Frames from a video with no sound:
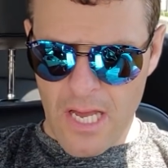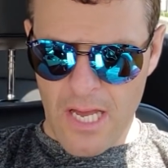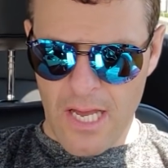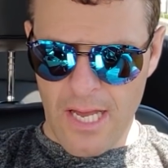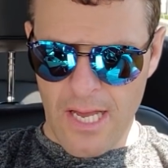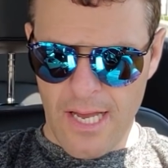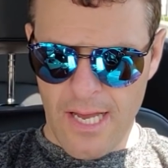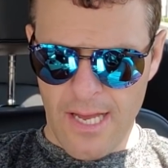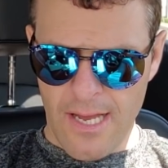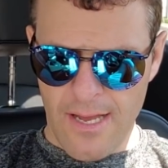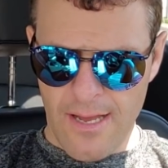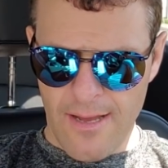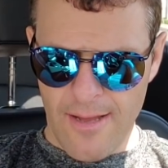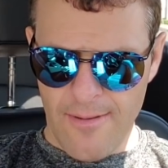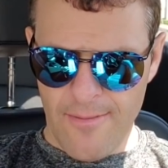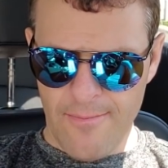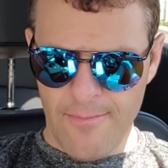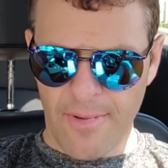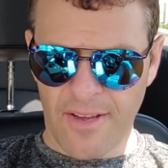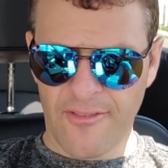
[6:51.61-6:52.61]

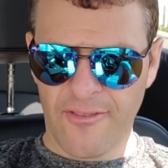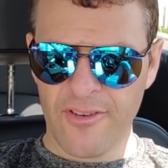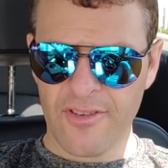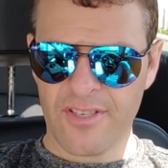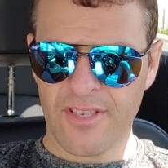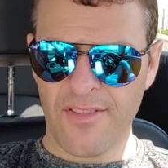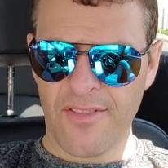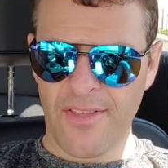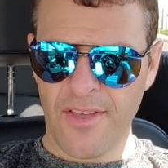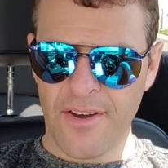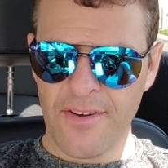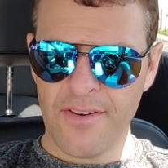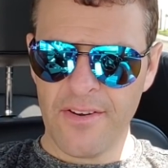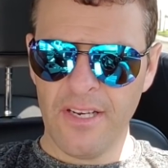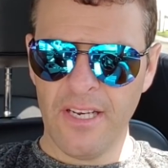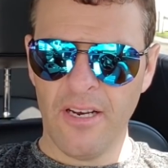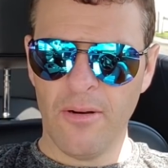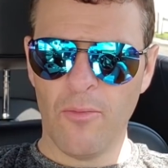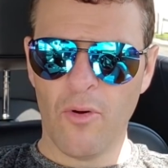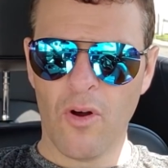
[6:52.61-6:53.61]
McPherson Thunder, a
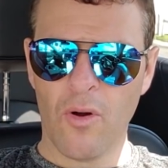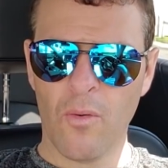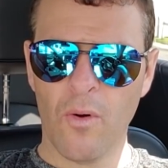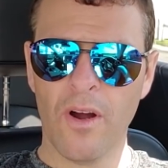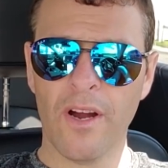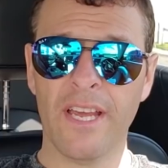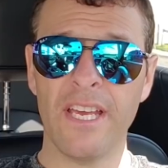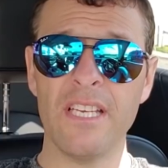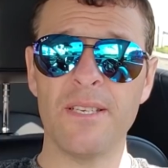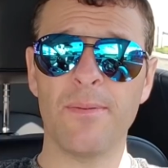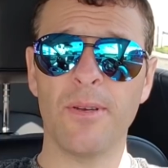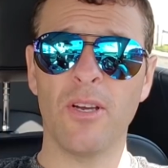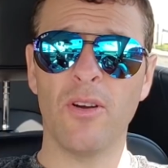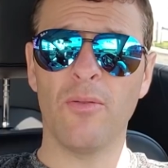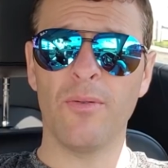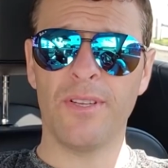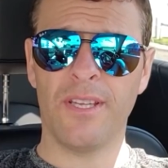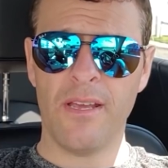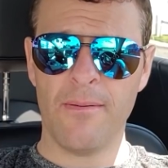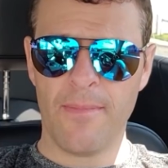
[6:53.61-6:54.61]
little more work. He's been
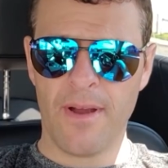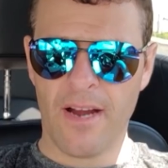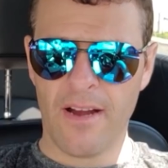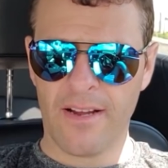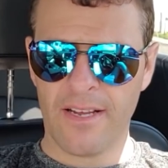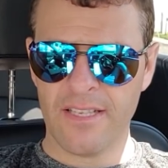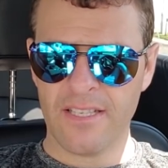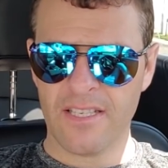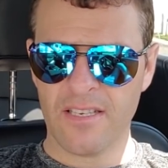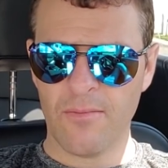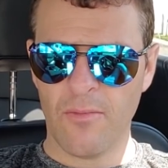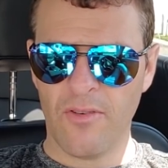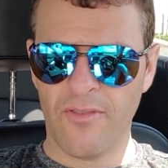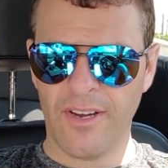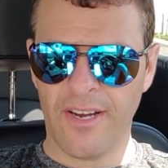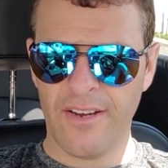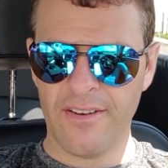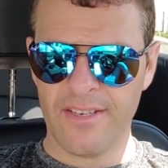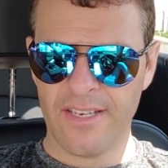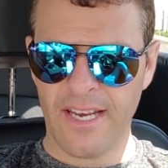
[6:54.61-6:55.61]
going with the Americans. Come over
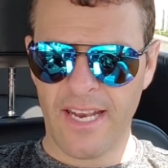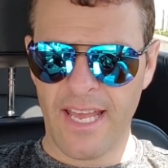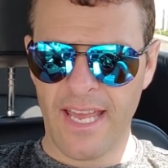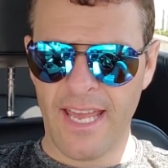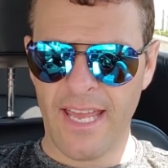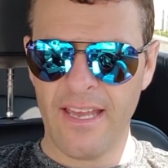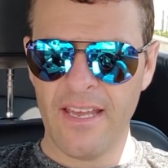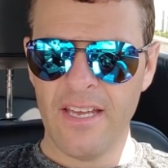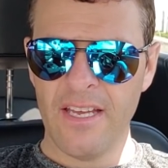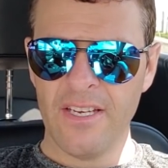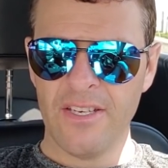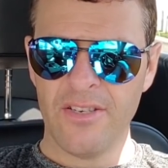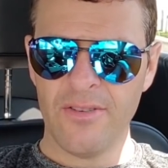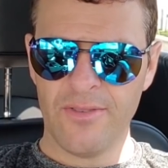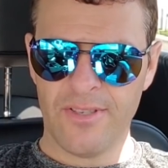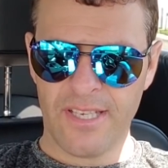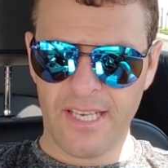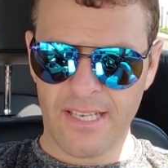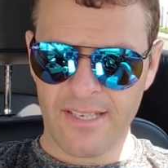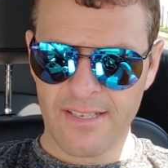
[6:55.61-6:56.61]
here today,
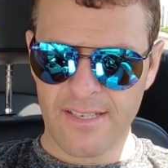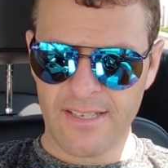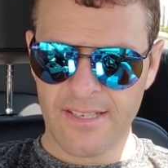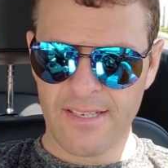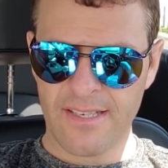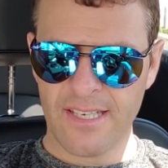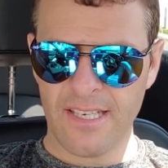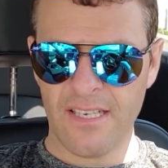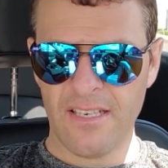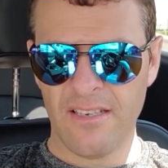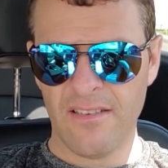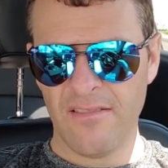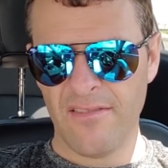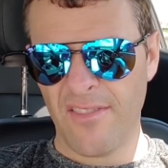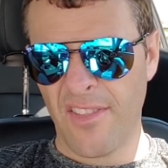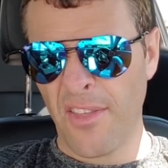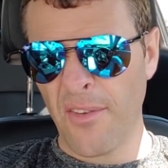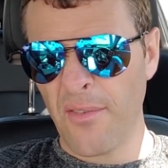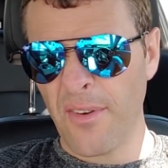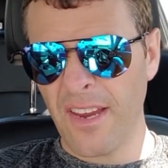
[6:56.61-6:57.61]
2.6
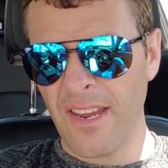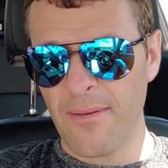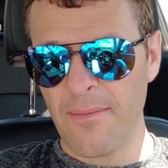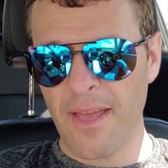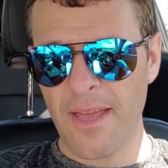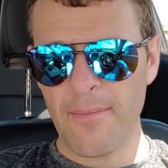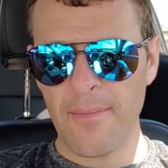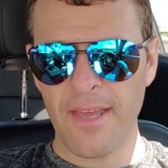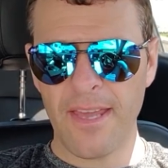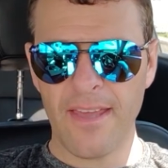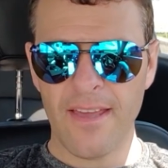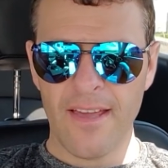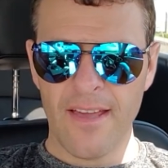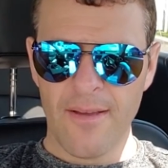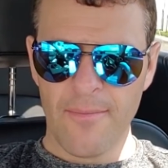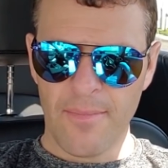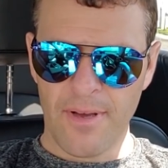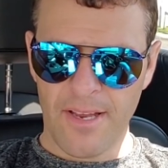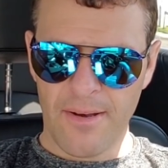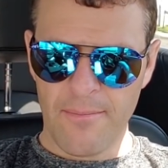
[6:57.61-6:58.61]
and 3 maybe,
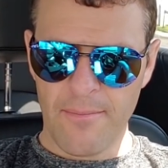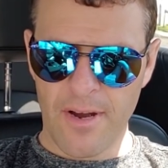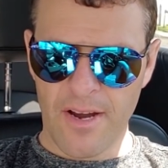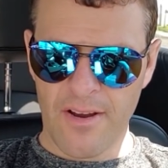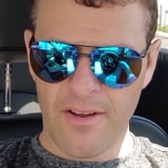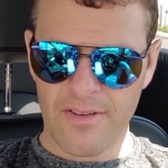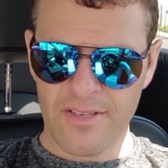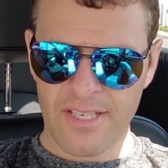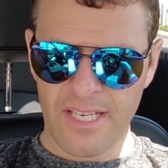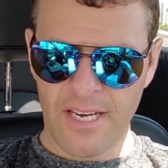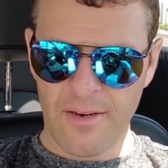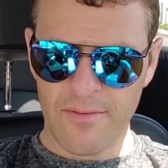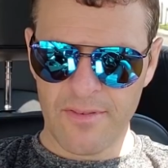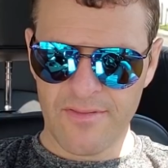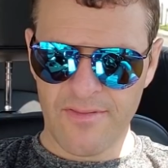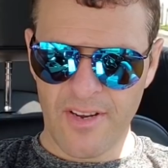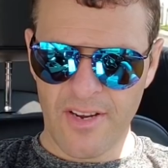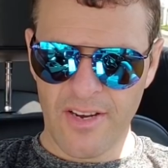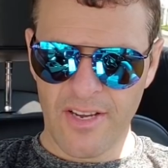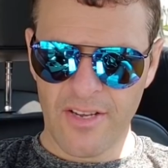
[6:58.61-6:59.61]
but Mario said he was
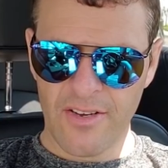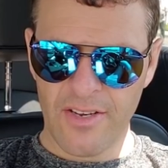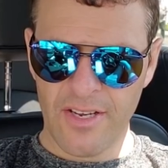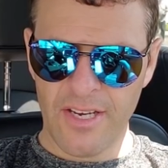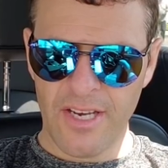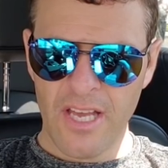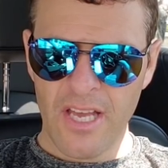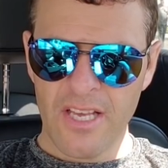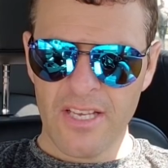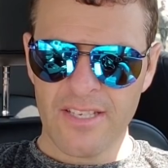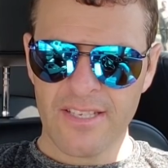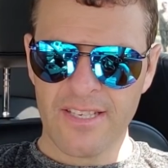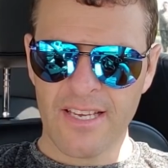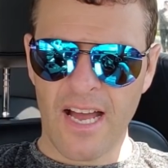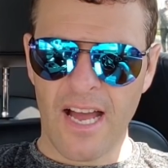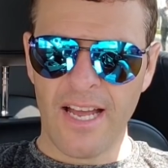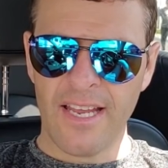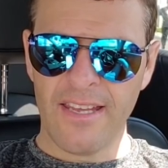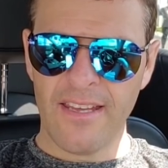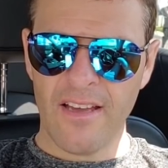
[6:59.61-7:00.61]
very good.
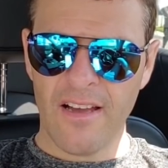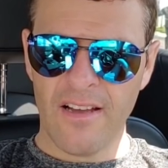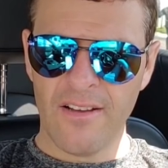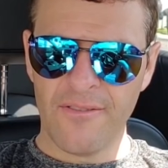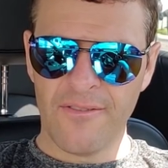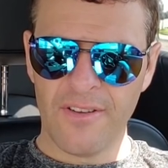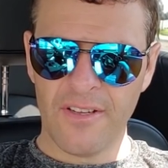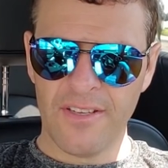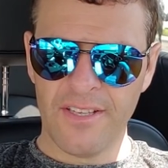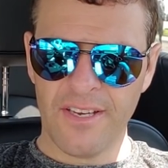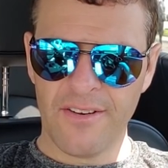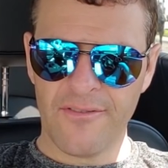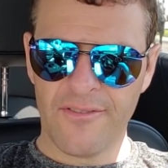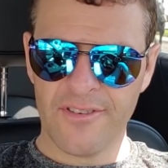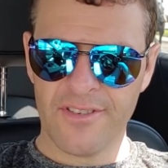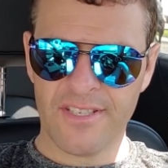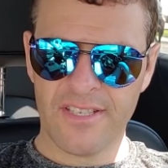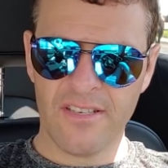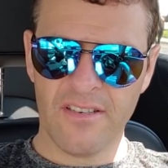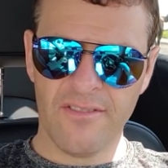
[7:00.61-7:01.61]
Scott Young filled in for
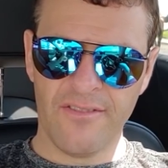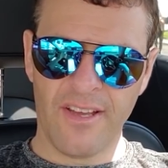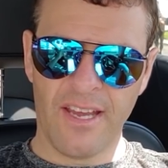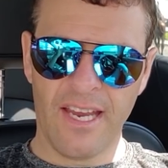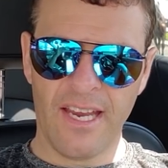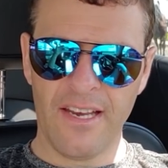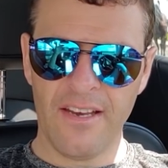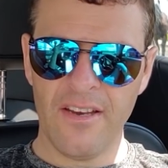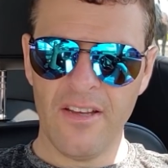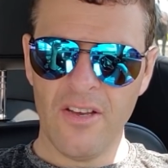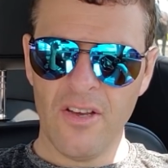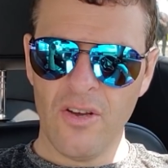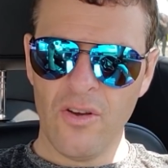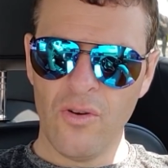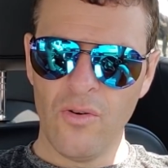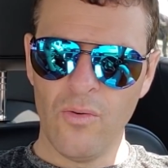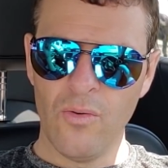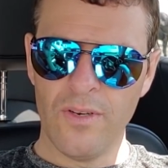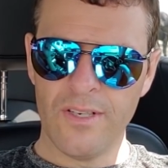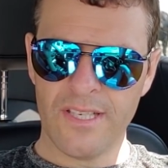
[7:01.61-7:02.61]
Sylvain,
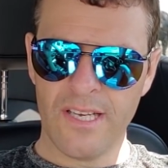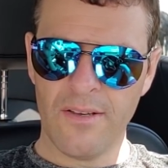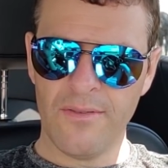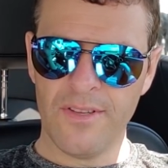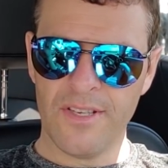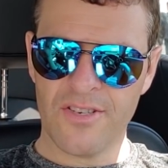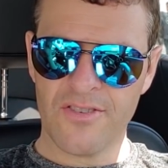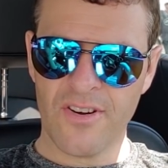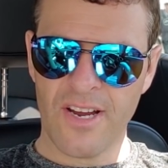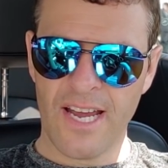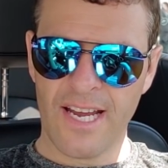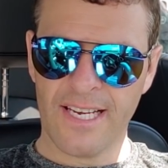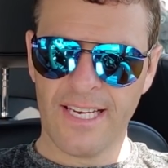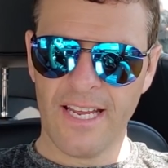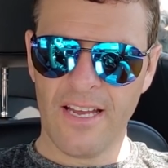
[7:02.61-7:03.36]
who was out in the track.